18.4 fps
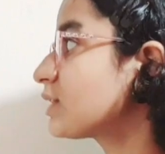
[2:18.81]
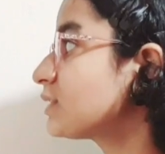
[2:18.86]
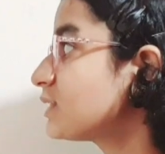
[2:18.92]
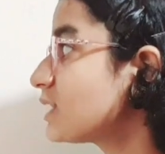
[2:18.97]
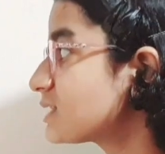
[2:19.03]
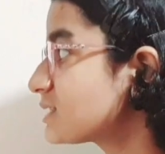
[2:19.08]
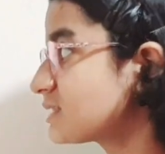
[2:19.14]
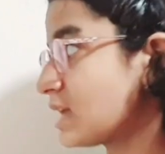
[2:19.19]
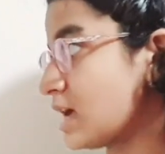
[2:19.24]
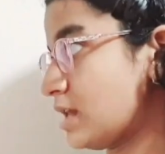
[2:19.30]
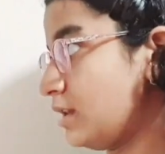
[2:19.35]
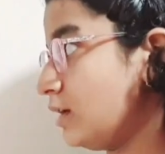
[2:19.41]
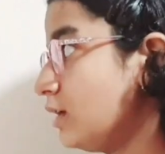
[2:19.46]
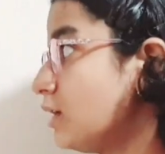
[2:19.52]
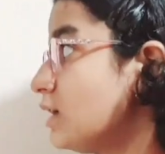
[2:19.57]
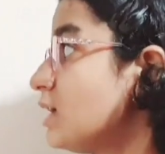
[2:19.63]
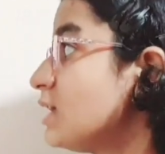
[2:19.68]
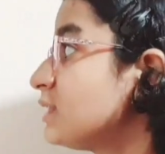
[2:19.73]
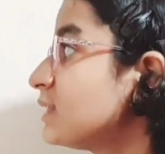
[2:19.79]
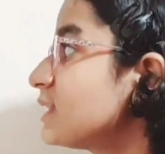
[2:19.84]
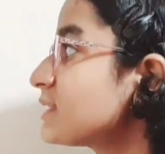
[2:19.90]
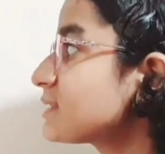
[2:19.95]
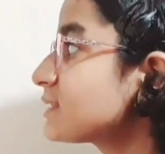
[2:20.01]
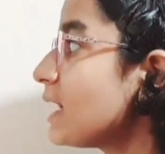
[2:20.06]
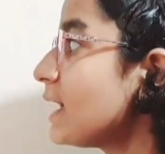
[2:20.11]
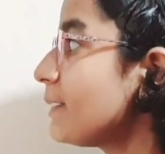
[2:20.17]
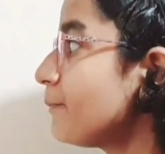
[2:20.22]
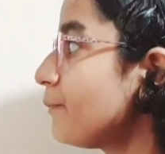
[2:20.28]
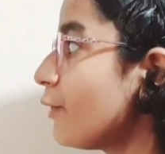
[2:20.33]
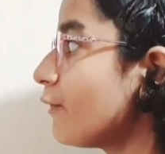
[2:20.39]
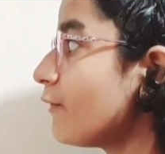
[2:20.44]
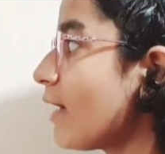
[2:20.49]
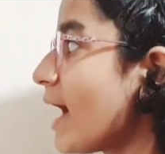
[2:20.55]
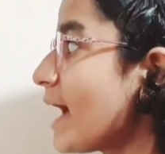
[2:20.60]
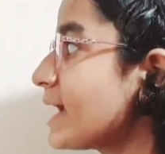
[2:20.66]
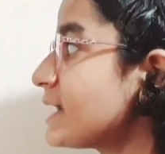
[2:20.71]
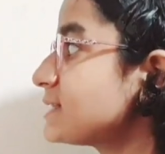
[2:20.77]
The sun. The sun
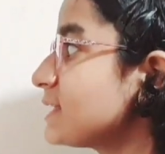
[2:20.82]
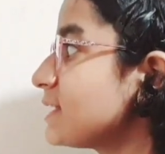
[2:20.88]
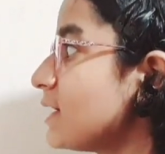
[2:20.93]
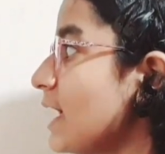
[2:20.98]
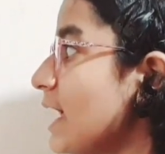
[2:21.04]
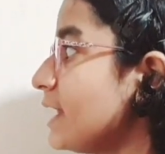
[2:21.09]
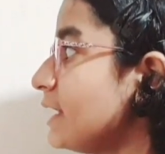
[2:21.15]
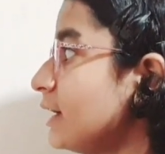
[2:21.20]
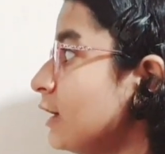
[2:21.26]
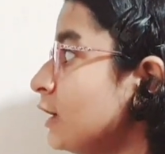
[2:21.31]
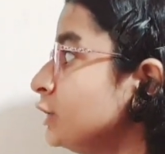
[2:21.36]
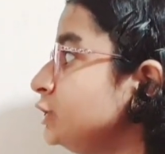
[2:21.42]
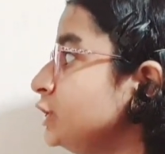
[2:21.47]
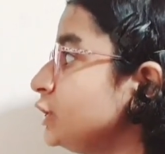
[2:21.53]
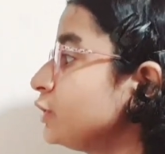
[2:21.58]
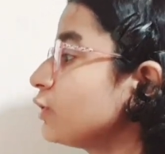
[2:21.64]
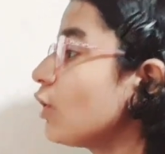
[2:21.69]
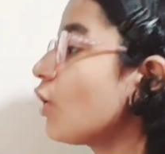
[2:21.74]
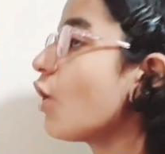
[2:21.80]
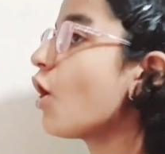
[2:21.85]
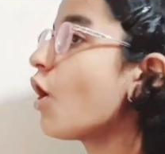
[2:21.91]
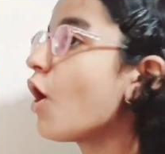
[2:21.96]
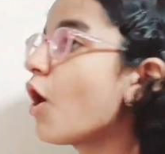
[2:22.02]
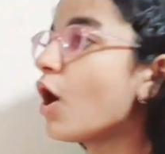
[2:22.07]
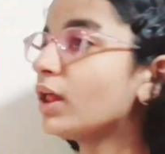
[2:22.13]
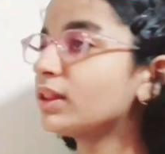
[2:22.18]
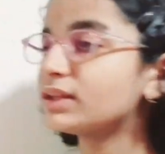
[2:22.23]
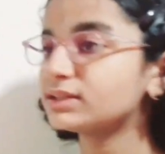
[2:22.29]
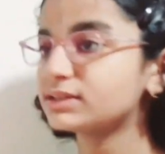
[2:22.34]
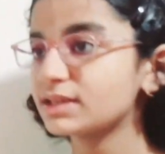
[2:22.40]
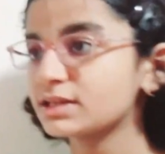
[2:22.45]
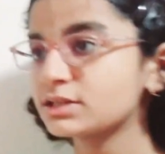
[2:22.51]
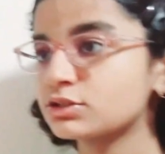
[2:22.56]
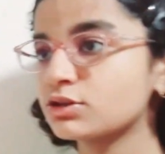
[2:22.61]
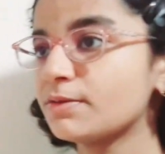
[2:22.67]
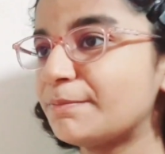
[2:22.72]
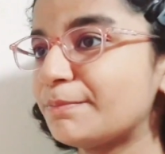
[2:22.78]
provides energy to all the
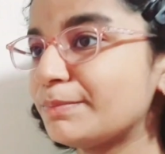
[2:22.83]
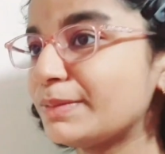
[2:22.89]
things on the